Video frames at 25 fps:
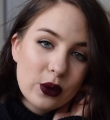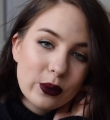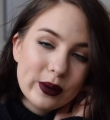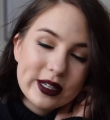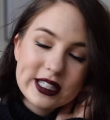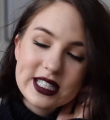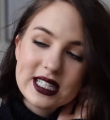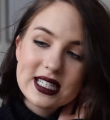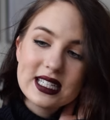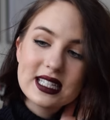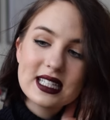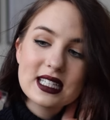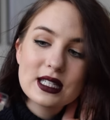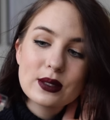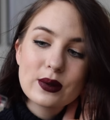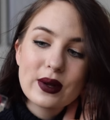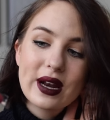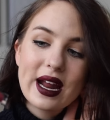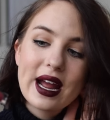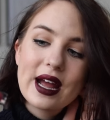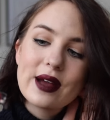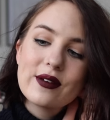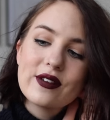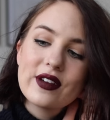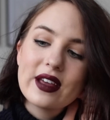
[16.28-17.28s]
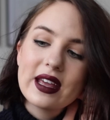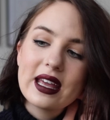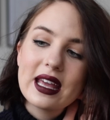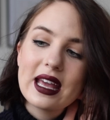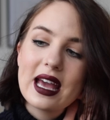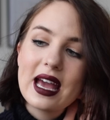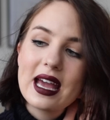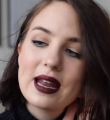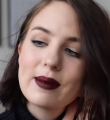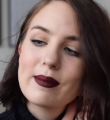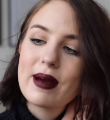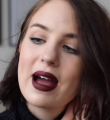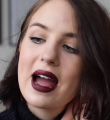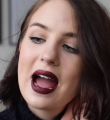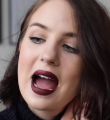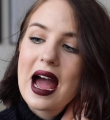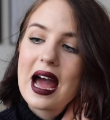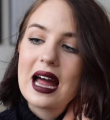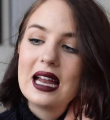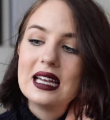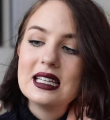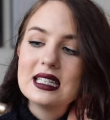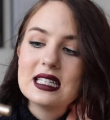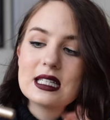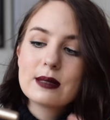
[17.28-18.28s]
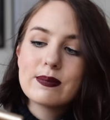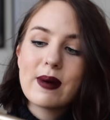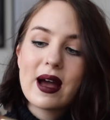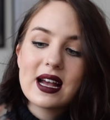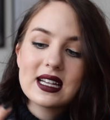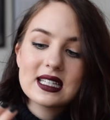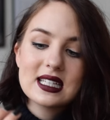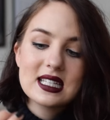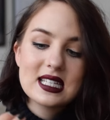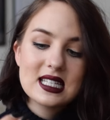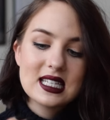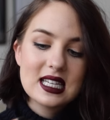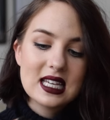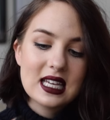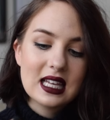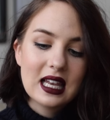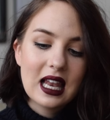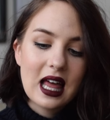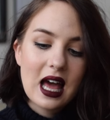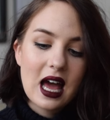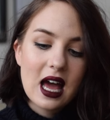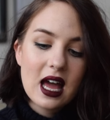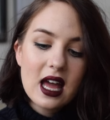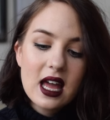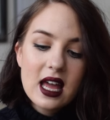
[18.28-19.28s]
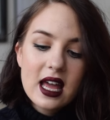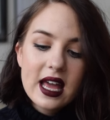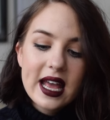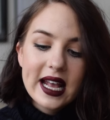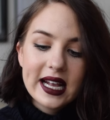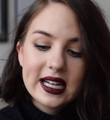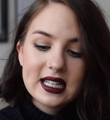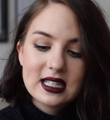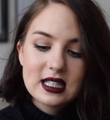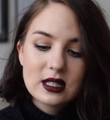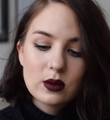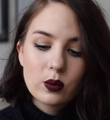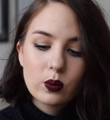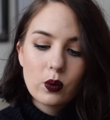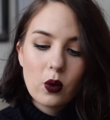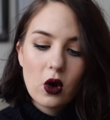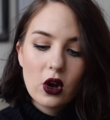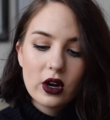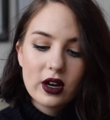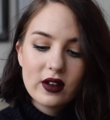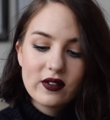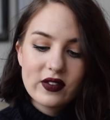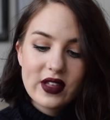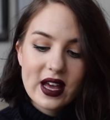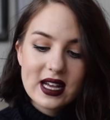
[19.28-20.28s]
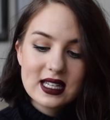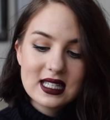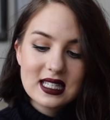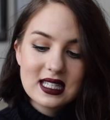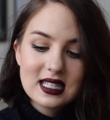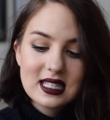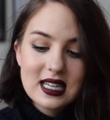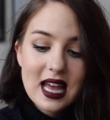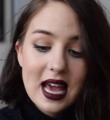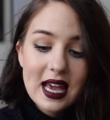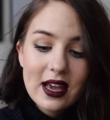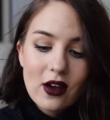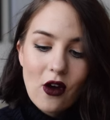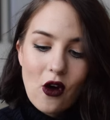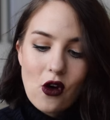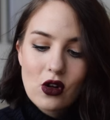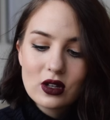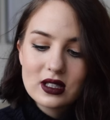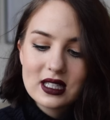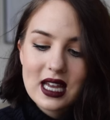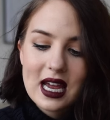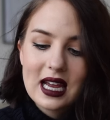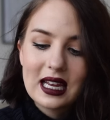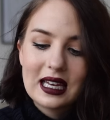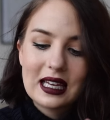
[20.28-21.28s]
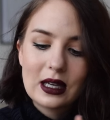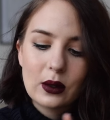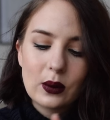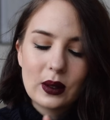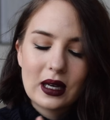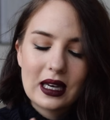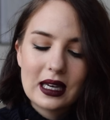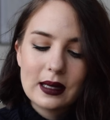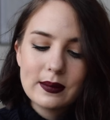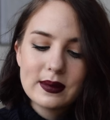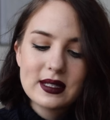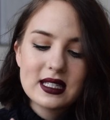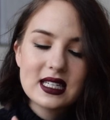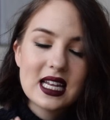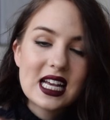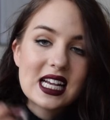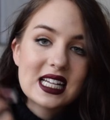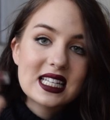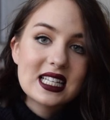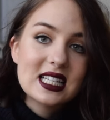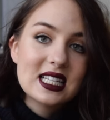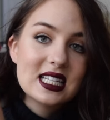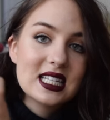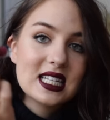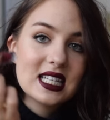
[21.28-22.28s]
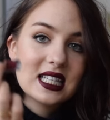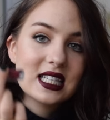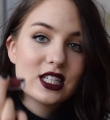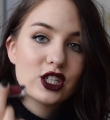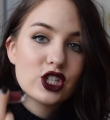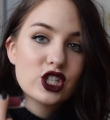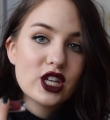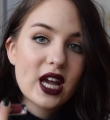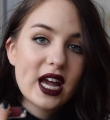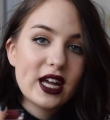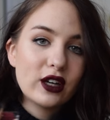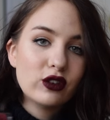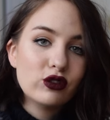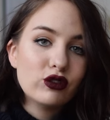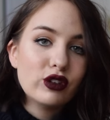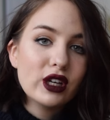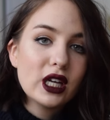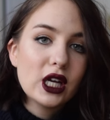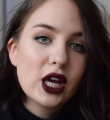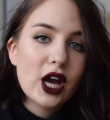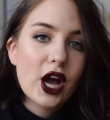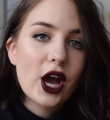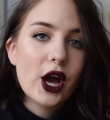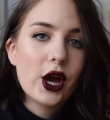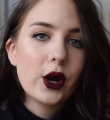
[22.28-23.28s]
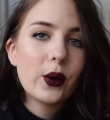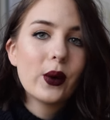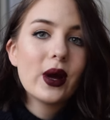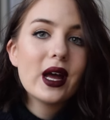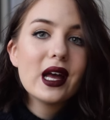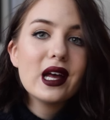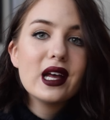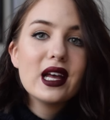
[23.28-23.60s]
which is this one I have here in my hand. It's by Stila. It's one of their Stay All Day liquid lipsticks. This is in the shade Rico.